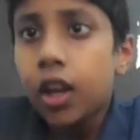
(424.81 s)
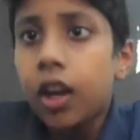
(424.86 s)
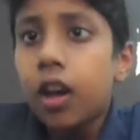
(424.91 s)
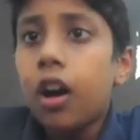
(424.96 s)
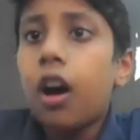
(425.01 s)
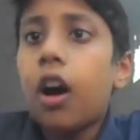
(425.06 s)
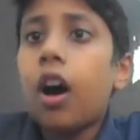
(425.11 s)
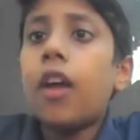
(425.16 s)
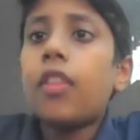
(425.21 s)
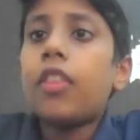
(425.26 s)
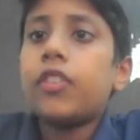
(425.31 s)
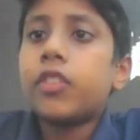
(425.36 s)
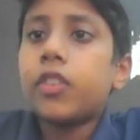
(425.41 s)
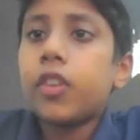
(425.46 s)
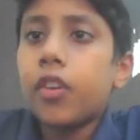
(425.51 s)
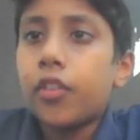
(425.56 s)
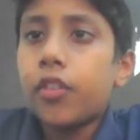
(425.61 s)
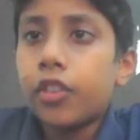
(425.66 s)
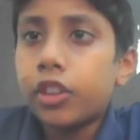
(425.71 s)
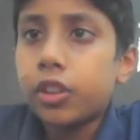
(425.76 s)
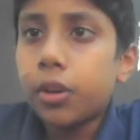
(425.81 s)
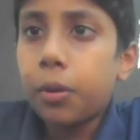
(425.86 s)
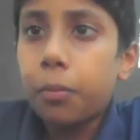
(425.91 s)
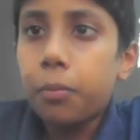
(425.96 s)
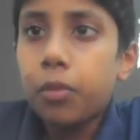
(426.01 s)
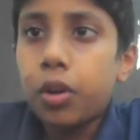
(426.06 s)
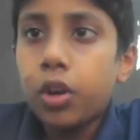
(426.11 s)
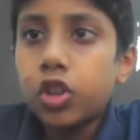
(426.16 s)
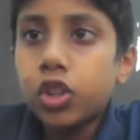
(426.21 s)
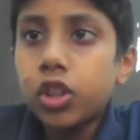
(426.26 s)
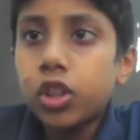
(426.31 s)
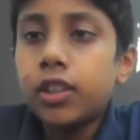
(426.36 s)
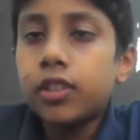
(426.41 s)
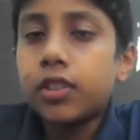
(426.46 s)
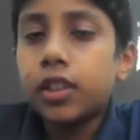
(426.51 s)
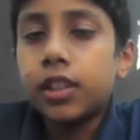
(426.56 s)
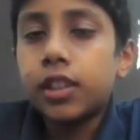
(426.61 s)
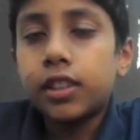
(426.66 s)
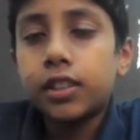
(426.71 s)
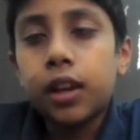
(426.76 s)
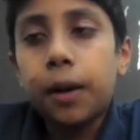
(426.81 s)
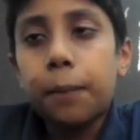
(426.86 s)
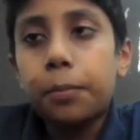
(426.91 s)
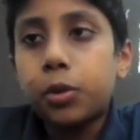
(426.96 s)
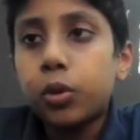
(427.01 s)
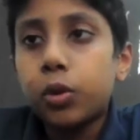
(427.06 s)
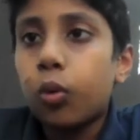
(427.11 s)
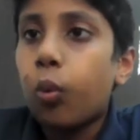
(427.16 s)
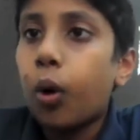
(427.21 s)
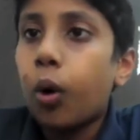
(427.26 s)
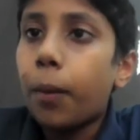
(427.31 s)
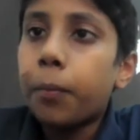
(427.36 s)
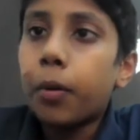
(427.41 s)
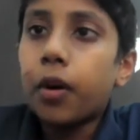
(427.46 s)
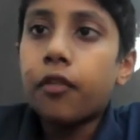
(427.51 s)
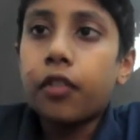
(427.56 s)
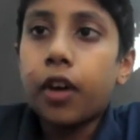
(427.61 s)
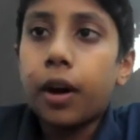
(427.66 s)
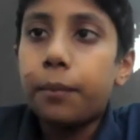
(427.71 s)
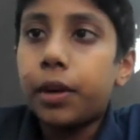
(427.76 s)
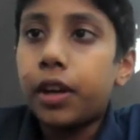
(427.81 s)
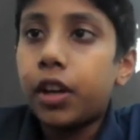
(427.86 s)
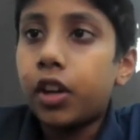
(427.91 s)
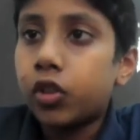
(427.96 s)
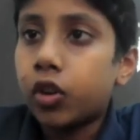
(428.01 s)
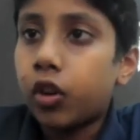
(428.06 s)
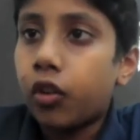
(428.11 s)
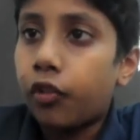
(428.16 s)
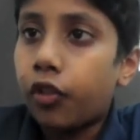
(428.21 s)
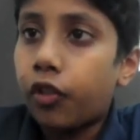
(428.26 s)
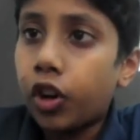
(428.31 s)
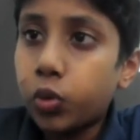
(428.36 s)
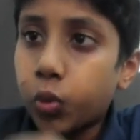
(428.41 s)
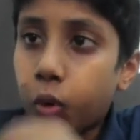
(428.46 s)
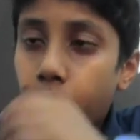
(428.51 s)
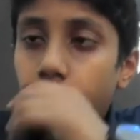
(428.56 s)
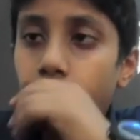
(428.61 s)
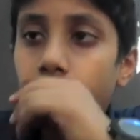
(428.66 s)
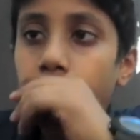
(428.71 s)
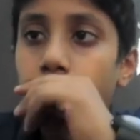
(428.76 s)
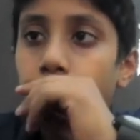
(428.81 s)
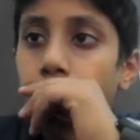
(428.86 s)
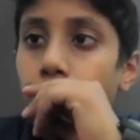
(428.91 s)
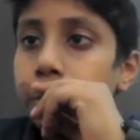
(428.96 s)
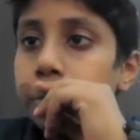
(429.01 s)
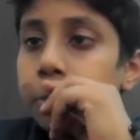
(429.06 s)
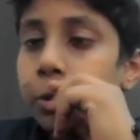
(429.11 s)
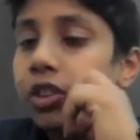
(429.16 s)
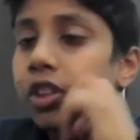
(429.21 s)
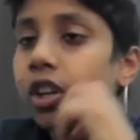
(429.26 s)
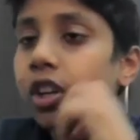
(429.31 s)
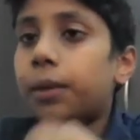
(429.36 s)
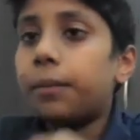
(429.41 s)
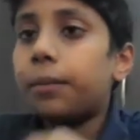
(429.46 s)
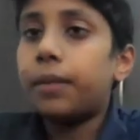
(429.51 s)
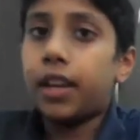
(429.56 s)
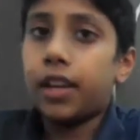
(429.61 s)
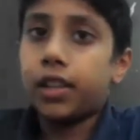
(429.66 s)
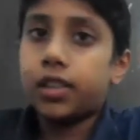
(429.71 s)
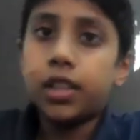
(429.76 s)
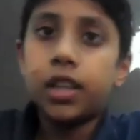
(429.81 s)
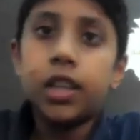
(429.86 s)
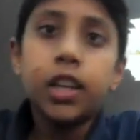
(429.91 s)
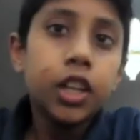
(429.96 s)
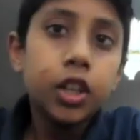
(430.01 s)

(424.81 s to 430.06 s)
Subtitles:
For the submersion it is up to 1.5 meters of fresh water for up to 30 minutes.